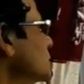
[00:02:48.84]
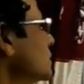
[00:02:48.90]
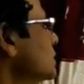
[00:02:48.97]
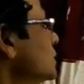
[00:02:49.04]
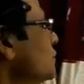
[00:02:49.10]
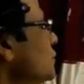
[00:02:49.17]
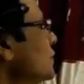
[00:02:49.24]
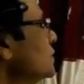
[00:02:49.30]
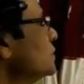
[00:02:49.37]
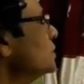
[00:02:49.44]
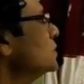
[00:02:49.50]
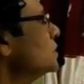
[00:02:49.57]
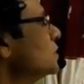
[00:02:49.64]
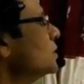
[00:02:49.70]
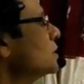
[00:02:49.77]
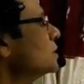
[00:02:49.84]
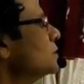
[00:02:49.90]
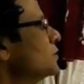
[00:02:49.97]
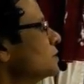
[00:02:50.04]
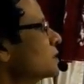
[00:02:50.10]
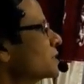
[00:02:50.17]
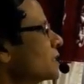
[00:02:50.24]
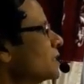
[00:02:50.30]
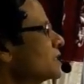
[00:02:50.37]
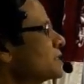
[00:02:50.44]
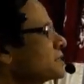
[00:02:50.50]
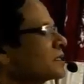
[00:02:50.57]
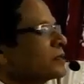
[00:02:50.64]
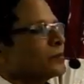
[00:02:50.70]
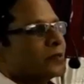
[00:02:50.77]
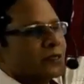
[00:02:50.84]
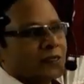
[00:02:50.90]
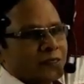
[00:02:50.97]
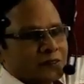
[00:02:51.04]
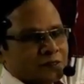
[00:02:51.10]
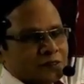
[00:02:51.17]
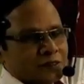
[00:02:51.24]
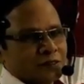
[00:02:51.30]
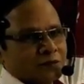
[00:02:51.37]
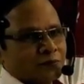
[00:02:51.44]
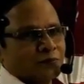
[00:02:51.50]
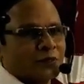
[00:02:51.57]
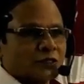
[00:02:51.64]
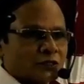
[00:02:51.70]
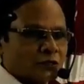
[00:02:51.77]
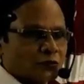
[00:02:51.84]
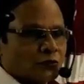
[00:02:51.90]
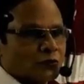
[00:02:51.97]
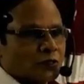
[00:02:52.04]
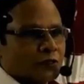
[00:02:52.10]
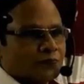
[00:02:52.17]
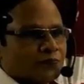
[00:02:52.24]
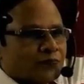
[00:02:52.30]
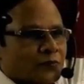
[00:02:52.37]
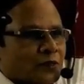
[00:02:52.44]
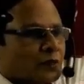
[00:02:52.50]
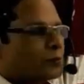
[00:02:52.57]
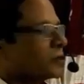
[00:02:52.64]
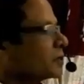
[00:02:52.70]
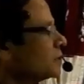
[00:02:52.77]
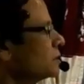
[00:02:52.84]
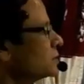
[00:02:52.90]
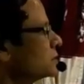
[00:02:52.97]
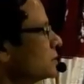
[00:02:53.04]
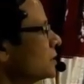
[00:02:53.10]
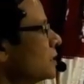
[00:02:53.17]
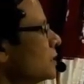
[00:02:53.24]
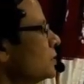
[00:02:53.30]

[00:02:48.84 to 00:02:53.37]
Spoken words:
So the first tRNA which carries amino acid, methionine, because the